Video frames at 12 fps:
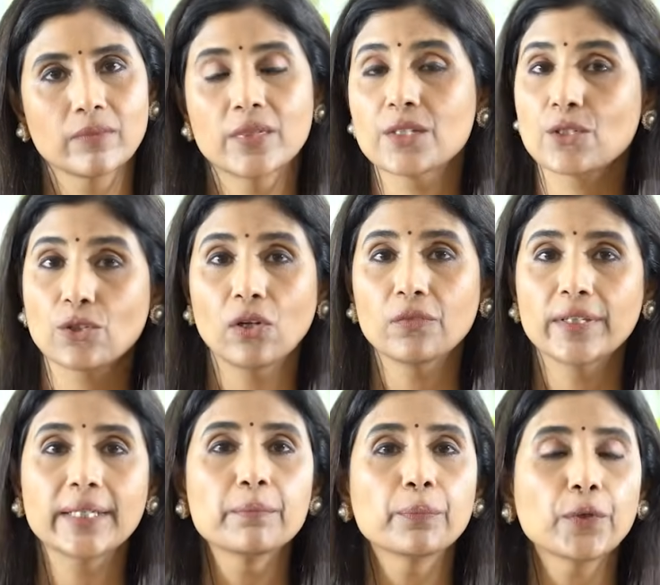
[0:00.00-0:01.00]
These are all
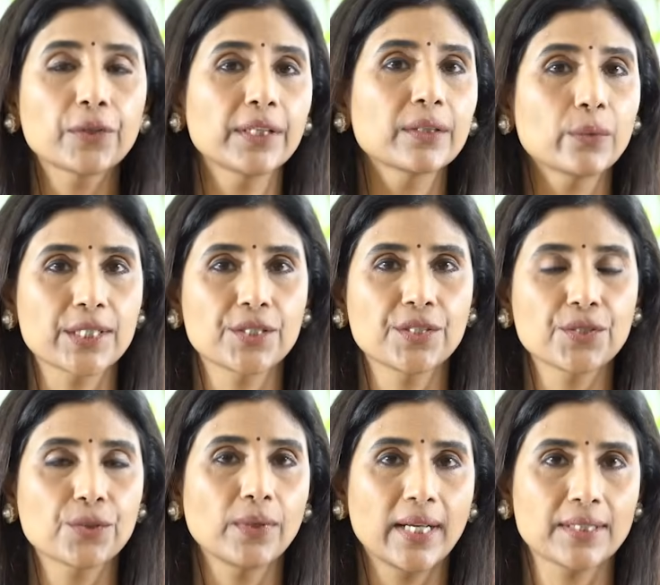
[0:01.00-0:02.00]
very important
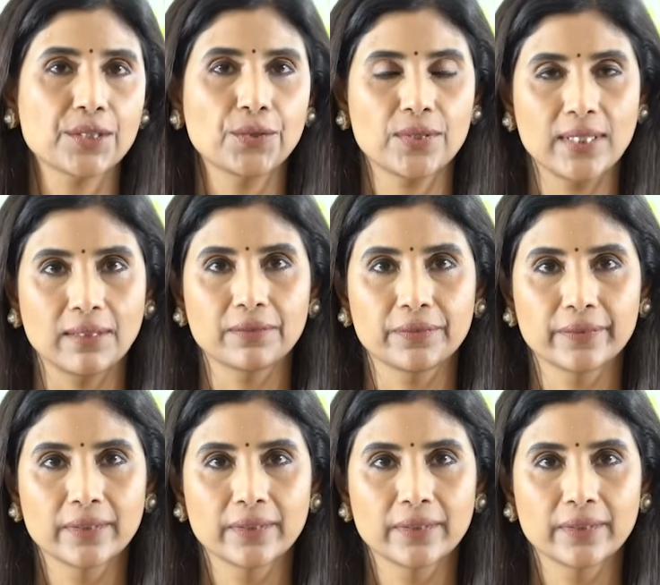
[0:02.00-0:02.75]
questions to ask yourself.